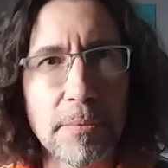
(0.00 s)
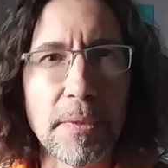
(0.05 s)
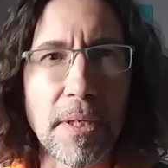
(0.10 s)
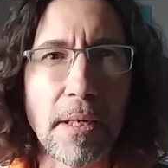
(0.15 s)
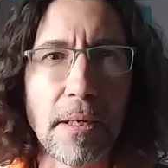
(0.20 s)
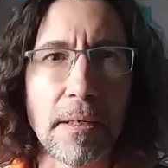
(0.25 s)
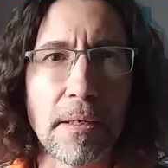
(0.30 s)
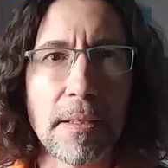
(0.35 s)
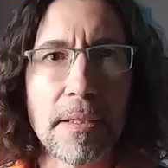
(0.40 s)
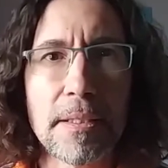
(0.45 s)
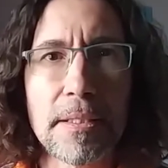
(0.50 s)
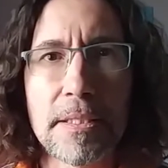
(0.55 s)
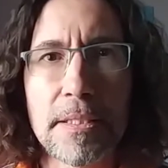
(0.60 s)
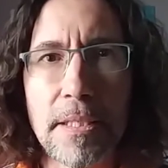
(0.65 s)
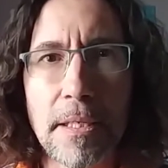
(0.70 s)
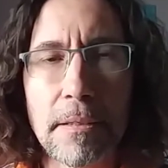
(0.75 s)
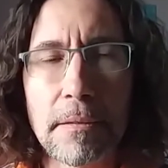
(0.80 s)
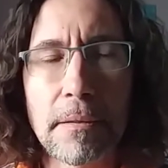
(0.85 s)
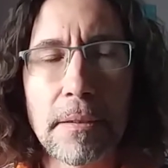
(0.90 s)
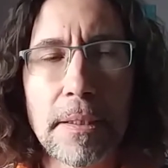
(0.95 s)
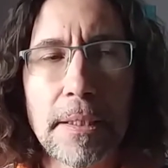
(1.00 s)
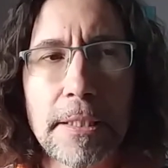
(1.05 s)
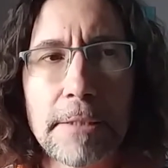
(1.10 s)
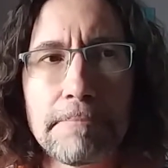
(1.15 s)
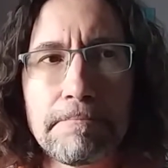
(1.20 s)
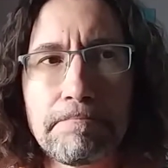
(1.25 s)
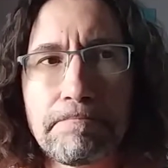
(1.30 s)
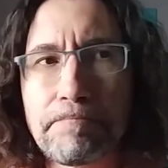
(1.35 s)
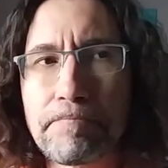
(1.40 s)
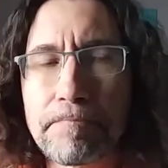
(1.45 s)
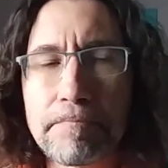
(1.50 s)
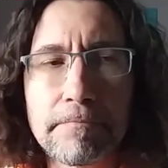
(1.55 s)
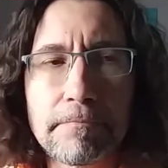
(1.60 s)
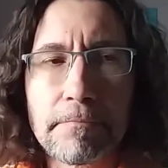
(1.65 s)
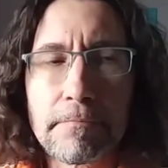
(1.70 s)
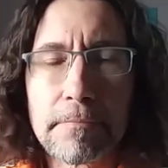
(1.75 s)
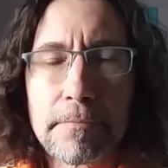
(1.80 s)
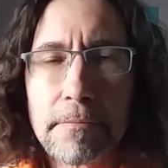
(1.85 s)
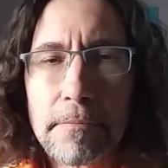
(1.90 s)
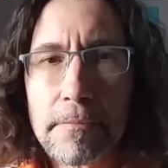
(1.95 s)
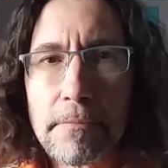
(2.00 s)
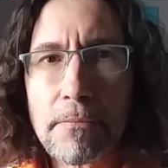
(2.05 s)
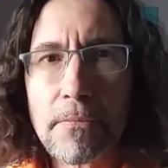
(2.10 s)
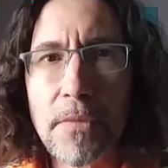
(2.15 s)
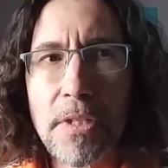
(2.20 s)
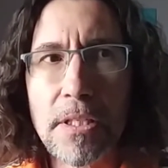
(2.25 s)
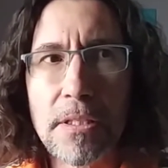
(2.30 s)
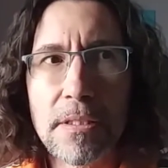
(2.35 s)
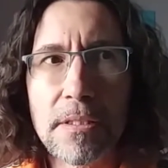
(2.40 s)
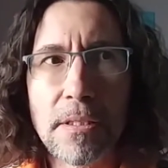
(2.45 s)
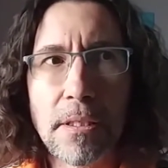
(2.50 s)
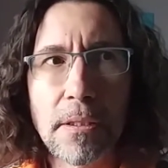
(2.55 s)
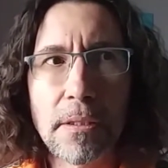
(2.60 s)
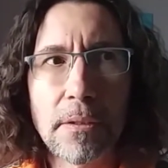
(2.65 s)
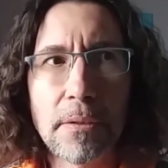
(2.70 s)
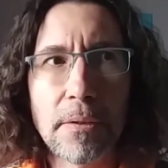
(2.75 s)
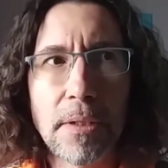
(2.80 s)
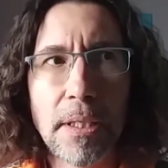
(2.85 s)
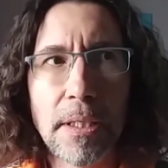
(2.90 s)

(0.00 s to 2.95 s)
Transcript: the artist generally. So